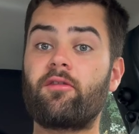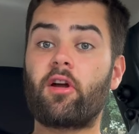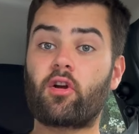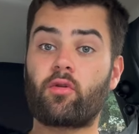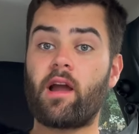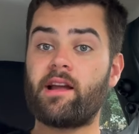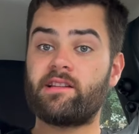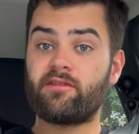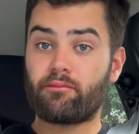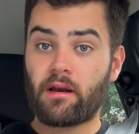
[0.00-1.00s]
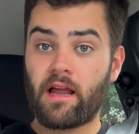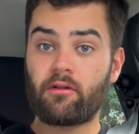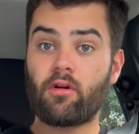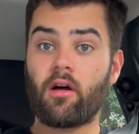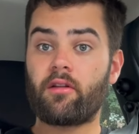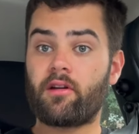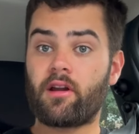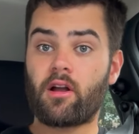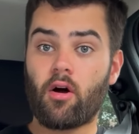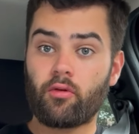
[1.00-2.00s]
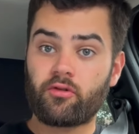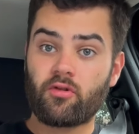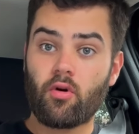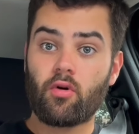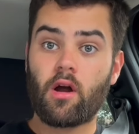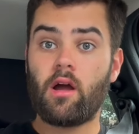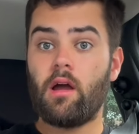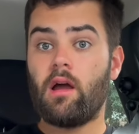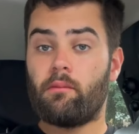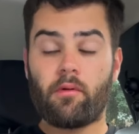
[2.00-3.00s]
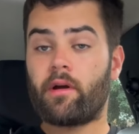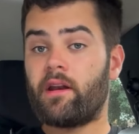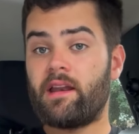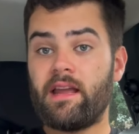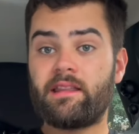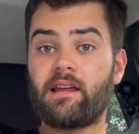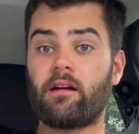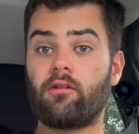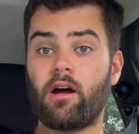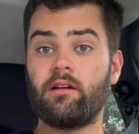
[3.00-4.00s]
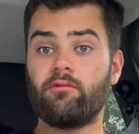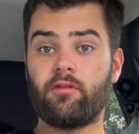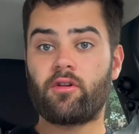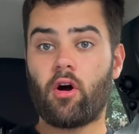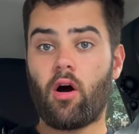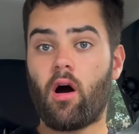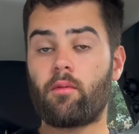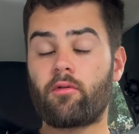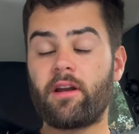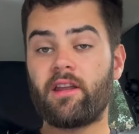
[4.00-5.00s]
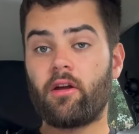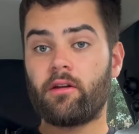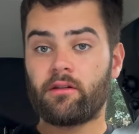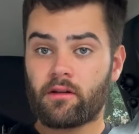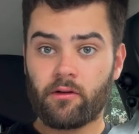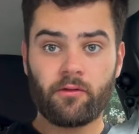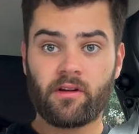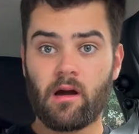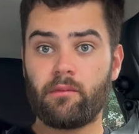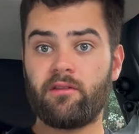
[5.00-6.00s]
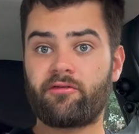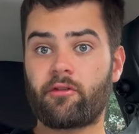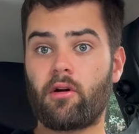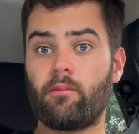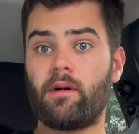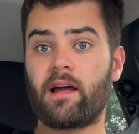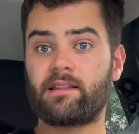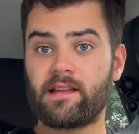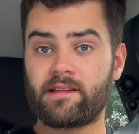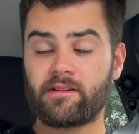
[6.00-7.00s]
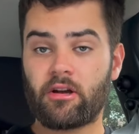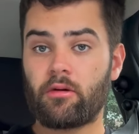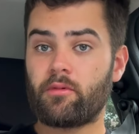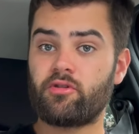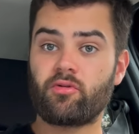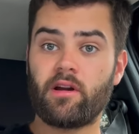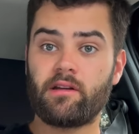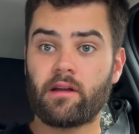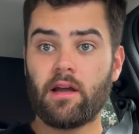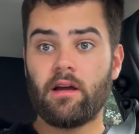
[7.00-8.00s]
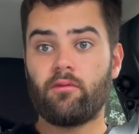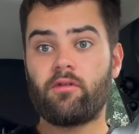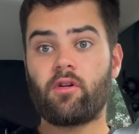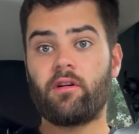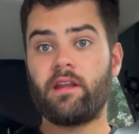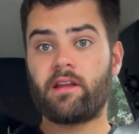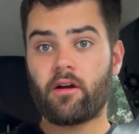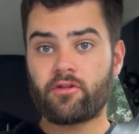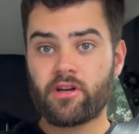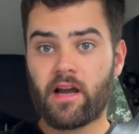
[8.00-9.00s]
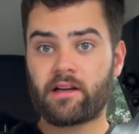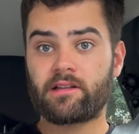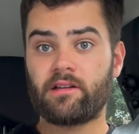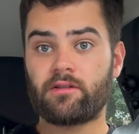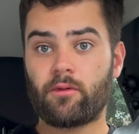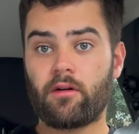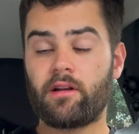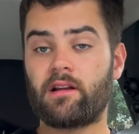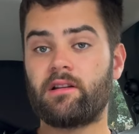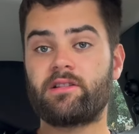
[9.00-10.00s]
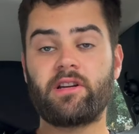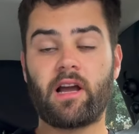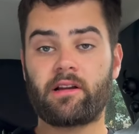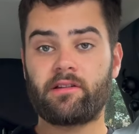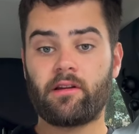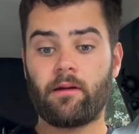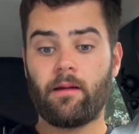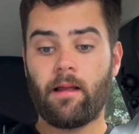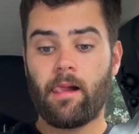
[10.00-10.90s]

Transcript: a creative player rather than a goal scorer. But we're going to need that, right? We've got Omorodion, who's coming from Atletico Madrid. We've got Nico Jackson as well, Nicholas Jackson.